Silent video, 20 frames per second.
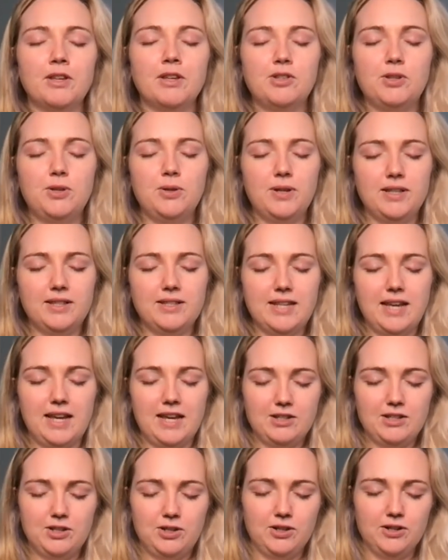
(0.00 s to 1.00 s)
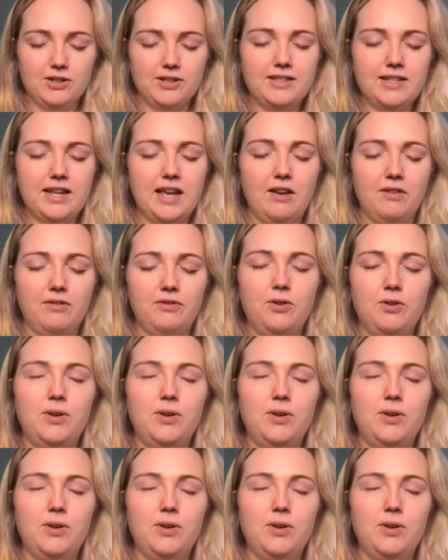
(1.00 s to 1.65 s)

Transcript: So you can say it to yourself.